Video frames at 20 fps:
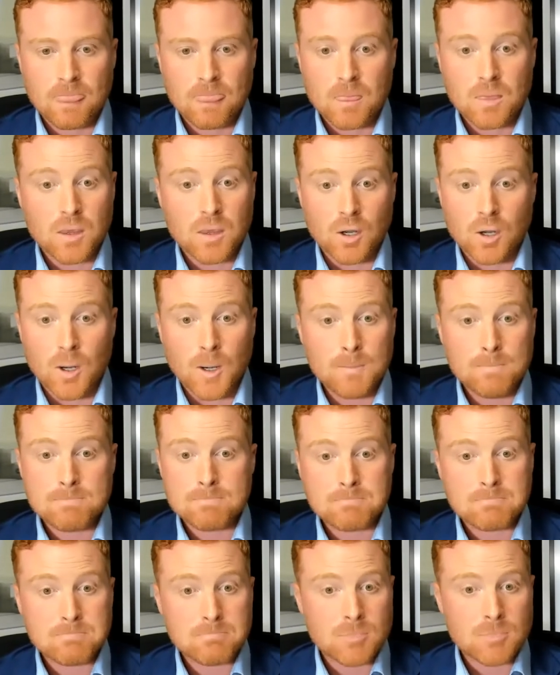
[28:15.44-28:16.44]
You know,
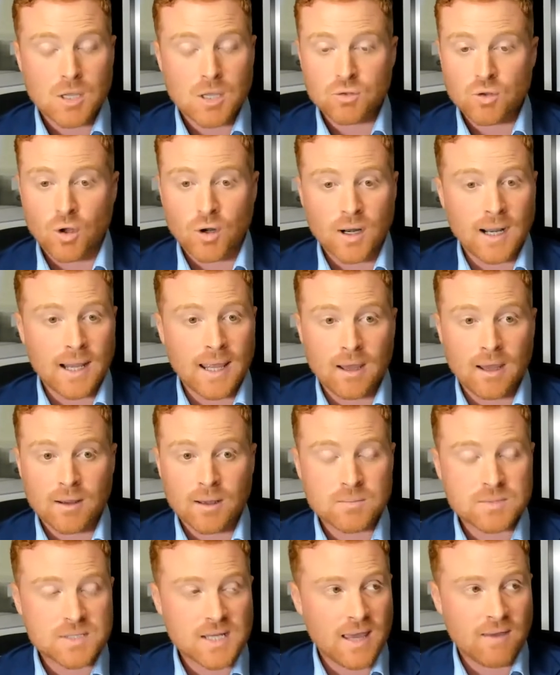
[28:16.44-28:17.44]
not allowing
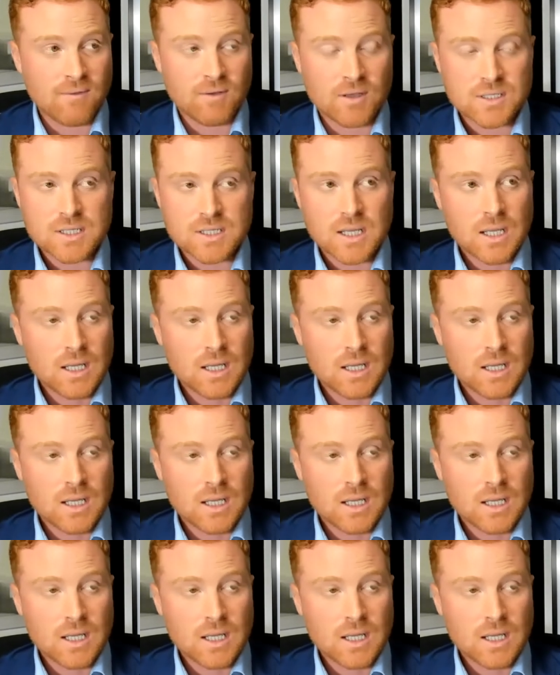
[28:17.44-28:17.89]
him to have it.